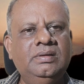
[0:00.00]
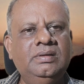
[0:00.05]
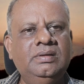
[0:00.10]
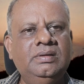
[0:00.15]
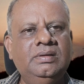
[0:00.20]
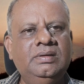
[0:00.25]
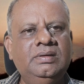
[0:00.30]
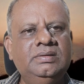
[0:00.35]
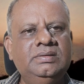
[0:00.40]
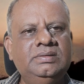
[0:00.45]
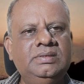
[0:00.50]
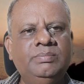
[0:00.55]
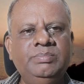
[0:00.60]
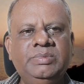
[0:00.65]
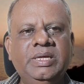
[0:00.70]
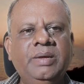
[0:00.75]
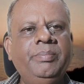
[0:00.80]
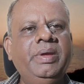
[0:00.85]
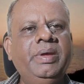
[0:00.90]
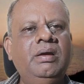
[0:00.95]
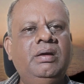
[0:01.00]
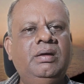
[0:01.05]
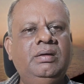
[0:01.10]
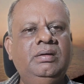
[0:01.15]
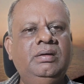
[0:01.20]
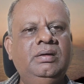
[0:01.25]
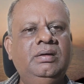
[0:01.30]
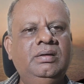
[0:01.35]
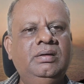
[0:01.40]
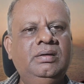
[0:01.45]
Something beyond.
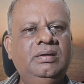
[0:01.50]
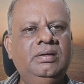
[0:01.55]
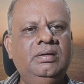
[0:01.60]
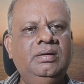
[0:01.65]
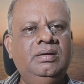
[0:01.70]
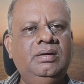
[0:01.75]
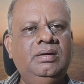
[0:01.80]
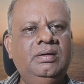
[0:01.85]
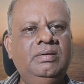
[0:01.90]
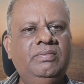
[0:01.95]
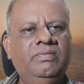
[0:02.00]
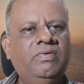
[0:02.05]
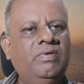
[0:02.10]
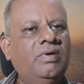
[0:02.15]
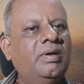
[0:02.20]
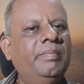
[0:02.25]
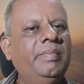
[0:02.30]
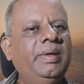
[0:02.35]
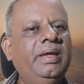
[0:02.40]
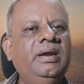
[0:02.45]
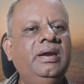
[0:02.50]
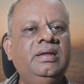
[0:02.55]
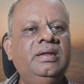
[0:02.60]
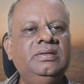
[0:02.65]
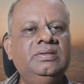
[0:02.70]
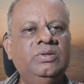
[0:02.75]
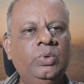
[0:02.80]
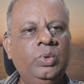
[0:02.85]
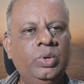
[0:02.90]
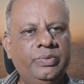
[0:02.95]
For me, it is
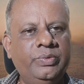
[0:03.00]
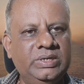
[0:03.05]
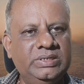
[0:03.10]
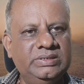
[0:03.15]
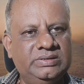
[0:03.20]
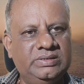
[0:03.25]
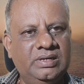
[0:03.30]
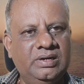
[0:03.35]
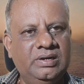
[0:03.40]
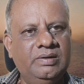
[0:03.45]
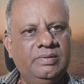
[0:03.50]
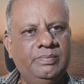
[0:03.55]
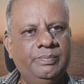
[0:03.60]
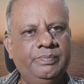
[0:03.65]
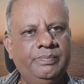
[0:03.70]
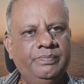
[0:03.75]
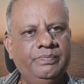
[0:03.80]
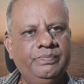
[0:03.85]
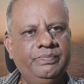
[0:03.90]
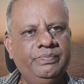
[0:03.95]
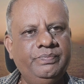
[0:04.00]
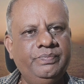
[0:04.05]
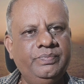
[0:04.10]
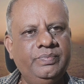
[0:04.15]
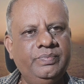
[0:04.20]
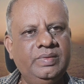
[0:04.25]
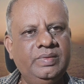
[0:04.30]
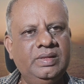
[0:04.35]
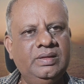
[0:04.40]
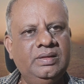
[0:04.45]
universal.
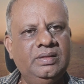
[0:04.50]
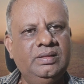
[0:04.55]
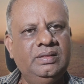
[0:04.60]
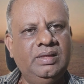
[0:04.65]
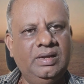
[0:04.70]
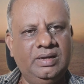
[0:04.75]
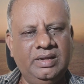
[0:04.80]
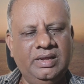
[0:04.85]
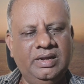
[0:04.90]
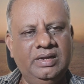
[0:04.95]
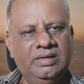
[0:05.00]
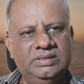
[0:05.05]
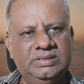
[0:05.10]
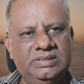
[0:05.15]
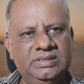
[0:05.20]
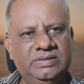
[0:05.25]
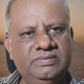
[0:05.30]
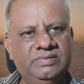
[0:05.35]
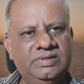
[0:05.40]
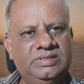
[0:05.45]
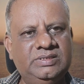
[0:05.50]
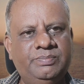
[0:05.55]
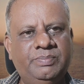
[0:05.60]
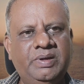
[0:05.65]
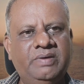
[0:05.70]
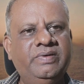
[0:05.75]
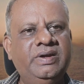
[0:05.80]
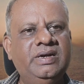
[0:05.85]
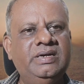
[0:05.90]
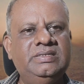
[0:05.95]
That energy which
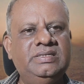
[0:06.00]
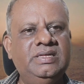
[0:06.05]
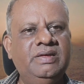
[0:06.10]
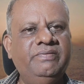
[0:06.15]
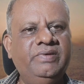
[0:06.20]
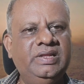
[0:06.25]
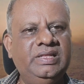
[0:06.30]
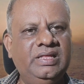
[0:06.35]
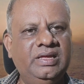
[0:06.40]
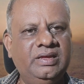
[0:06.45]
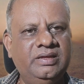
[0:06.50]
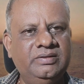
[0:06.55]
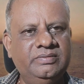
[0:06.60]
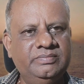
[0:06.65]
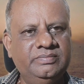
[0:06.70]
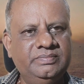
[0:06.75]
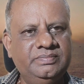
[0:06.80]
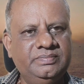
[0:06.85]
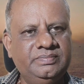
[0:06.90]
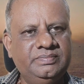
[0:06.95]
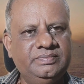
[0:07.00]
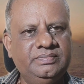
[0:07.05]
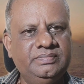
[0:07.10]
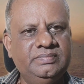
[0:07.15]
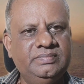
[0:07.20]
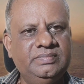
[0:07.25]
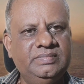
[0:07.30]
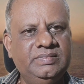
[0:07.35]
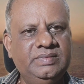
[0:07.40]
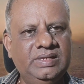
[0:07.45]
pervades everything.
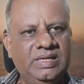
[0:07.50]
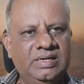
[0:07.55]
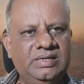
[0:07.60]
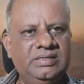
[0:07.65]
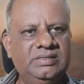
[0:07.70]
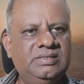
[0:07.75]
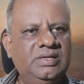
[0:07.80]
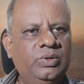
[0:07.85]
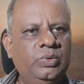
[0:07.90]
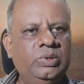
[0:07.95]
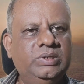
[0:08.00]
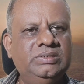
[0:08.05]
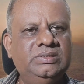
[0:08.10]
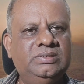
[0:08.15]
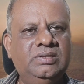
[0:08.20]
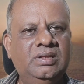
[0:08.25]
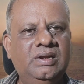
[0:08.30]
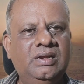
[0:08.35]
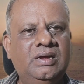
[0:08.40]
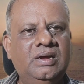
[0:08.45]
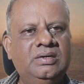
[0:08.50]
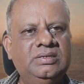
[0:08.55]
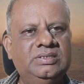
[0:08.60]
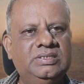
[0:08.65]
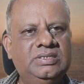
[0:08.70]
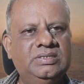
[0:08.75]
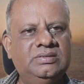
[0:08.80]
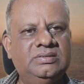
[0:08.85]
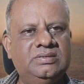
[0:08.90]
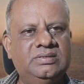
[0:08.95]
That is universal
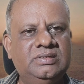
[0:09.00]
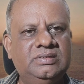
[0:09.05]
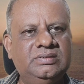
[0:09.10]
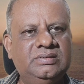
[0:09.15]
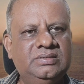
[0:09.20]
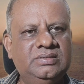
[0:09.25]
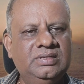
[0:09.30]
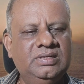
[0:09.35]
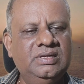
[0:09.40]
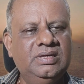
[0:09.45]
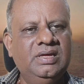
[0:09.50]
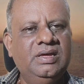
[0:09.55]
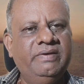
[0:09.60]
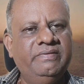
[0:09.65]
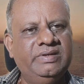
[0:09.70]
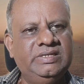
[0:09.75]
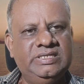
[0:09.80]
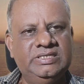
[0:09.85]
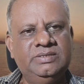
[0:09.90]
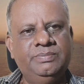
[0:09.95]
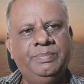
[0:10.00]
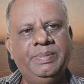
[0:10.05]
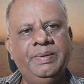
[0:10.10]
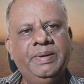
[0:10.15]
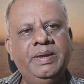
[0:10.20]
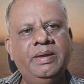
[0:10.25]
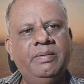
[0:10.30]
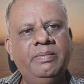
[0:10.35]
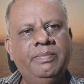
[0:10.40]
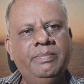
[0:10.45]
consciousness, which is
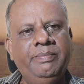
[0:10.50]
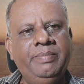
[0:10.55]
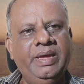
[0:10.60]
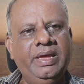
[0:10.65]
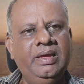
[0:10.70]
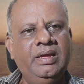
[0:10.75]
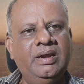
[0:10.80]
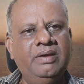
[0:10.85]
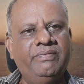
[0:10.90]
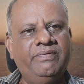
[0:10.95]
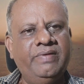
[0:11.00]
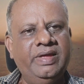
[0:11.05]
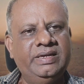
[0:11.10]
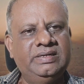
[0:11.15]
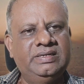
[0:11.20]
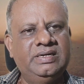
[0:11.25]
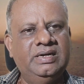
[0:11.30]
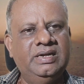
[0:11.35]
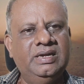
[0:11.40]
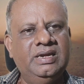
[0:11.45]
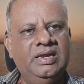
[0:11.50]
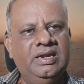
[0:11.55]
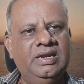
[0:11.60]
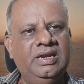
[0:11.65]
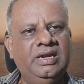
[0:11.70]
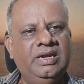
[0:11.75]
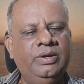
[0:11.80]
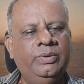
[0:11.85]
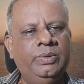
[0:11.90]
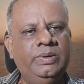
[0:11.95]
being reflected in an
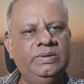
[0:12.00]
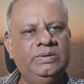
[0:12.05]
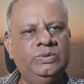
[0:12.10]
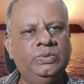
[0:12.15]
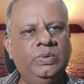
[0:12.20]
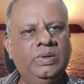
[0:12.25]
individual.